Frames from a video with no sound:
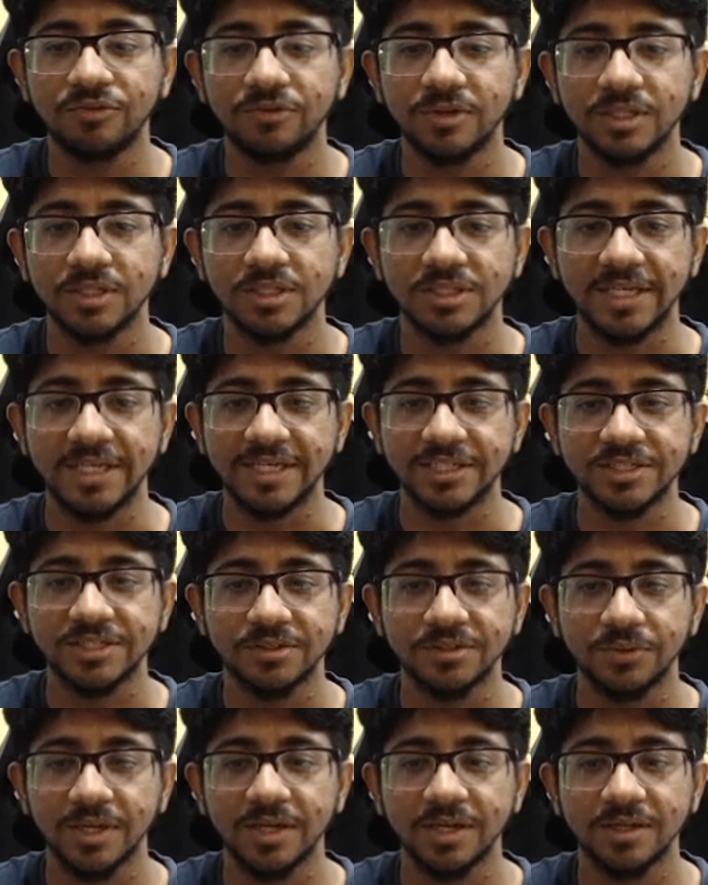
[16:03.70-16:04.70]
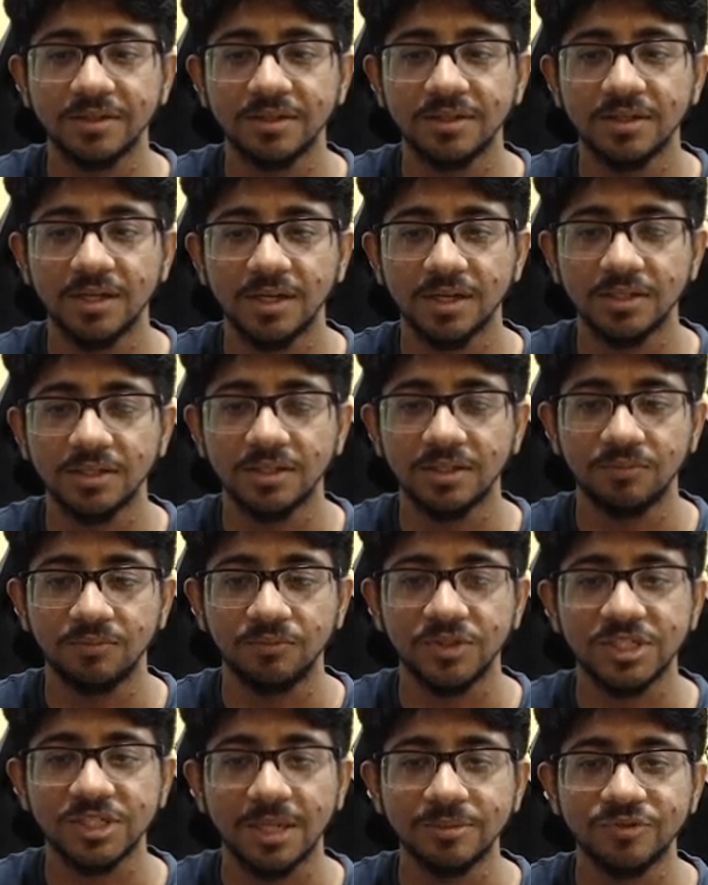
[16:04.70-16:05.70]
states, okay,
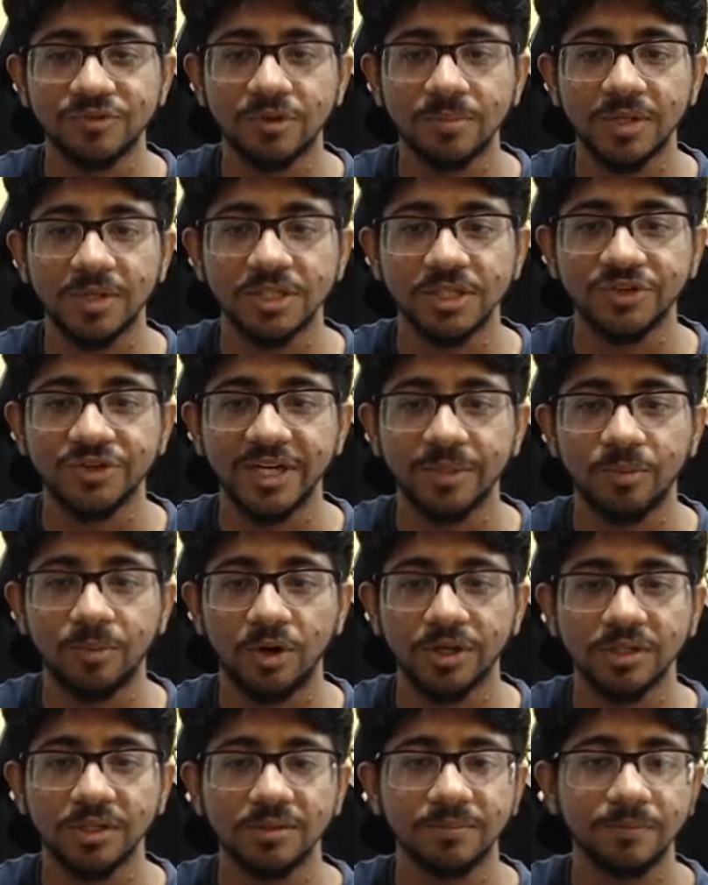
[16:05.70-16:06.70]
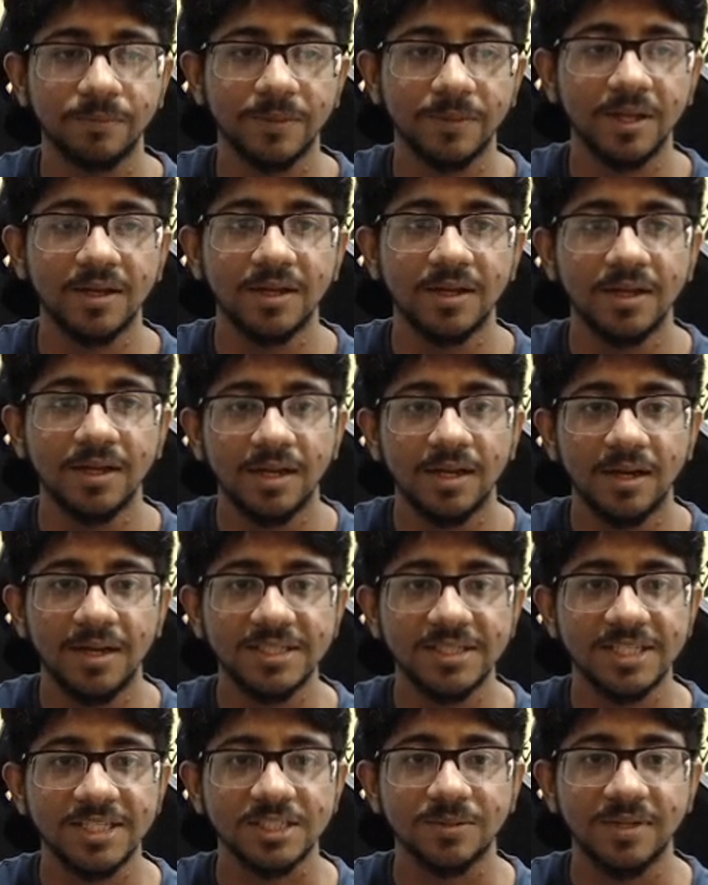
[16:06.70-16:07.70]
which comes from constraint model.
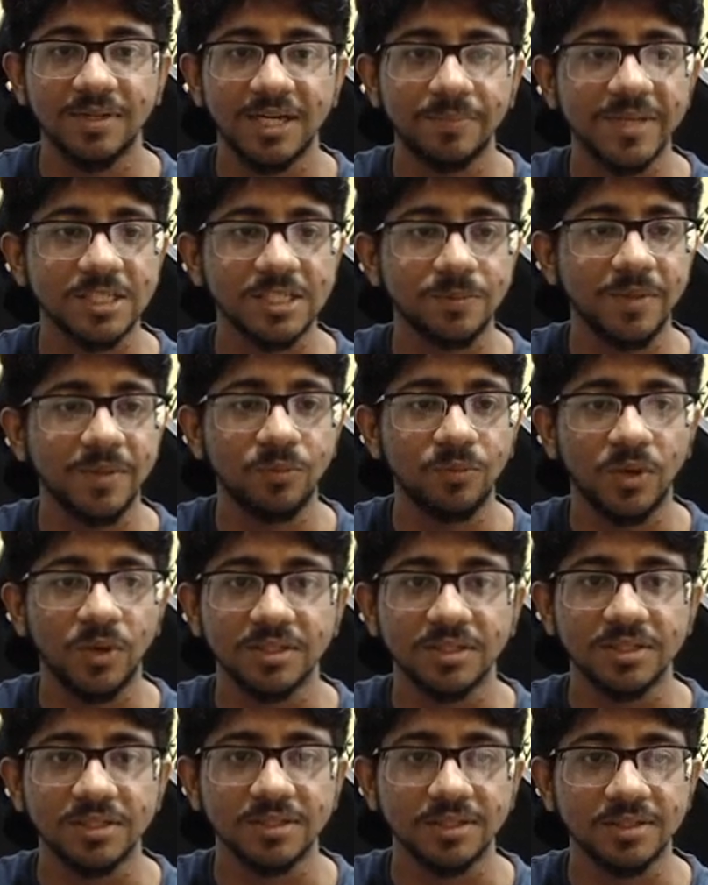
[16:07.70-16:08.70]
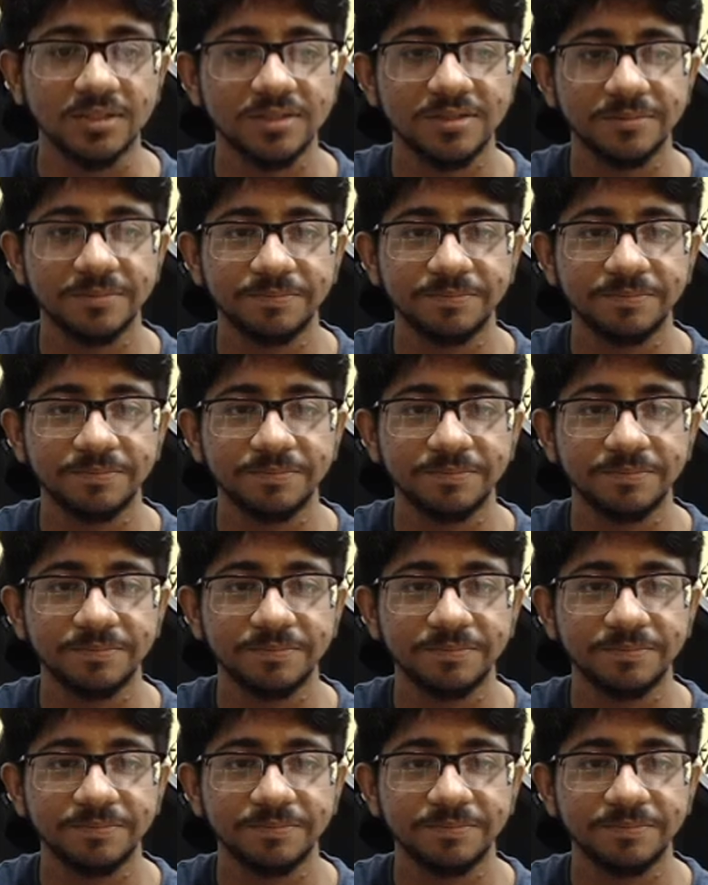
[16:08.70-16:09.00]
Let me explain what this is.